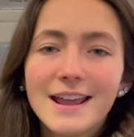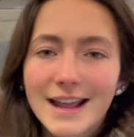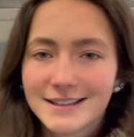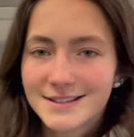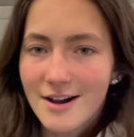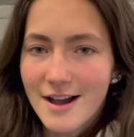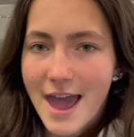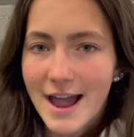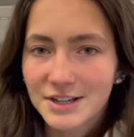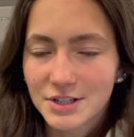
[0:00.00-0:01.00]
it's not
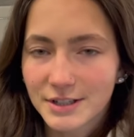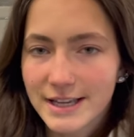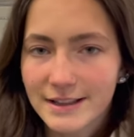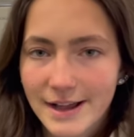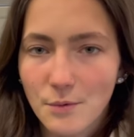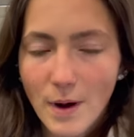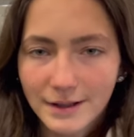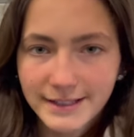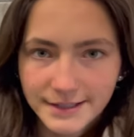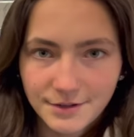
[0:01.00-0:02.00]
actually like
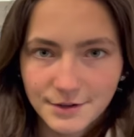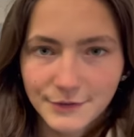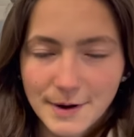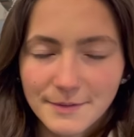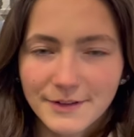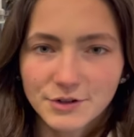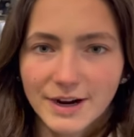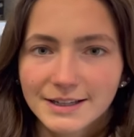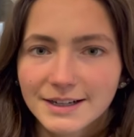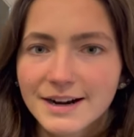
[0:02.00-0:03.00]
welded to the frame of the
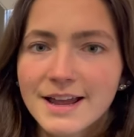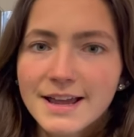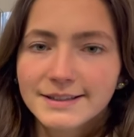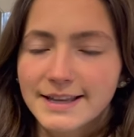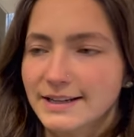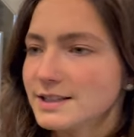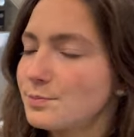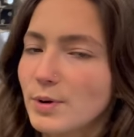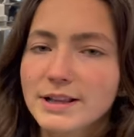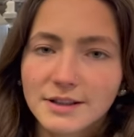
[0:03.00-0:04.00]
trailer. It's like a
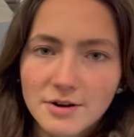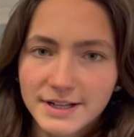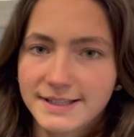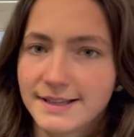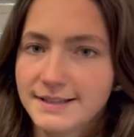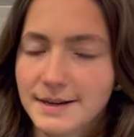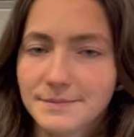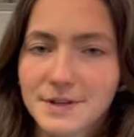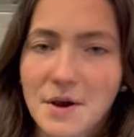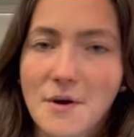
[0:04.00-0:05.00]
spring-loaded system.
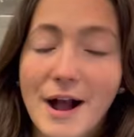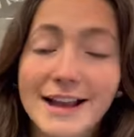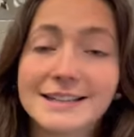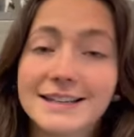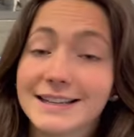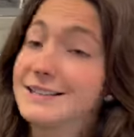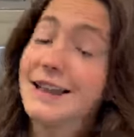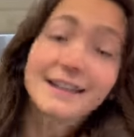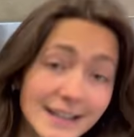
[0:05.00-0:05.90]
So I can take, so I can